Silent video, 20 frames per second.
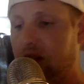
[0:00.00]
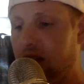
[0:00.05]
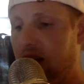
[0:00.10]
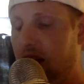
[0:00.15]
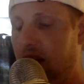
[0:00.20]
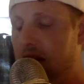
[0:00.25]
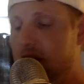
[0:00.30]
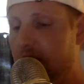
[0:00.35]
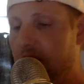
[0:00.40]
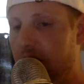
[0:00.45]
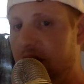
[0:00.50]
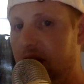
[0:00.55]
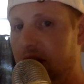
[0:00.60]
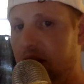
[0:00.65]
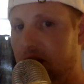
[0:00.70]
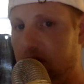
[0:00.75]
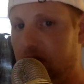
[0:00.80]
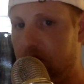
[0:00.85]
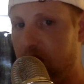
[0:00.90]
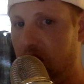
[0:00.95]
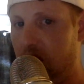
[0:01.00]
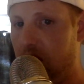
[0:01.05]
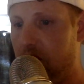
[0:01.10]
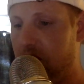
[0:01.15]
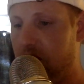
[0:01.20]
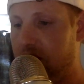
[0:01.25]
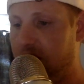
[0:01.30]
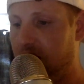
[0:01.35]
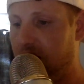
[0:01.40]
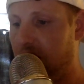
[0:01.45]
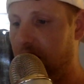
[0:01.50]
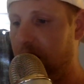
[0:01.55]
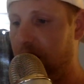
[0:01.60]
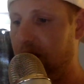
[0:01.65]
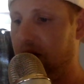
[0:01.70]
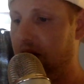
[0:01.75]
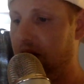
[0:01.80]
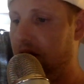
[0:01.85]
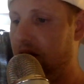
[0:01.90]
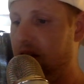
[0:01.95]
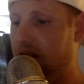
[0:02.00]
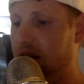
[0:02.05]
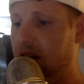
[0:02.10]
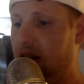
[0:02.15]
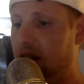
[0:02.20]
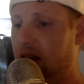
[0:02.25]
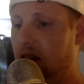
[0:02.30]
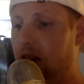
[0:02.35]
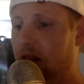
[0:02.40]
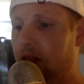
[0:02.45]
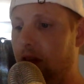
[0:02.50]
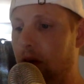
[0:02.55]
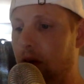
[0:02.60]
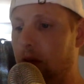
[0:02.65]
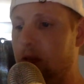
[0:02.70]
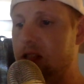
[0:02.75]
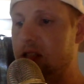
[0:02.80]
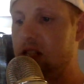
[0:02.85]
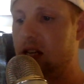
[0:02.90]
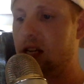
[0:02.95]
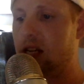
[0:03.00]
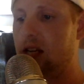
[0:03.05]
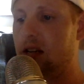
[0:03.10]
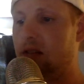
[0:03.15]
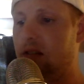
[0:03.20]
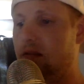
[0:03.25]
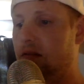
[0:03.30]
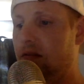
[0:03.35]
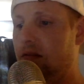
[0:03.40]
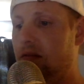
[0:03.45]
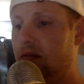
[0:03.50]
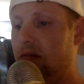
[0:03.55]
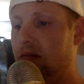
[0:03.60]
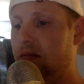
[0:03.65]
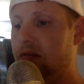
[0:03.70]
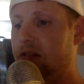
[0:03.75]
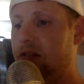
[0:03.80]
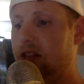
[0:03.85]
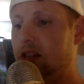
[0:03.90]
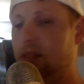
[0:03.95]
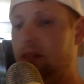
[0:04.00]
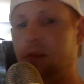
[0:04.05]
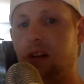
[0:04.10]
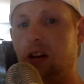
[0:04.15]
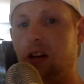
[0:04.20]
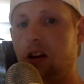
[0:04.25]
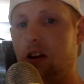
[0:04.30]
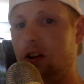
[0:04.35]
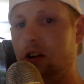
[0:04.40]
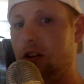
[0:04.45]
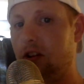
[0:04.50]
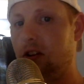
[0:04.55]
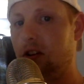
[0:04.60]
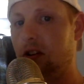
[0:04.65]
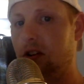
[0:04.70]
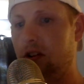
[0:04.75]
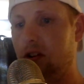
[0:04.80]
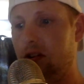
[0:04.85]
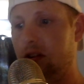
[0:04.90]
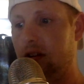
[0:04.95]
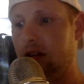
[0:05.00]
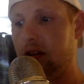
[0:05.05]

Even my daughter's mom was telling me the other day, there was something on her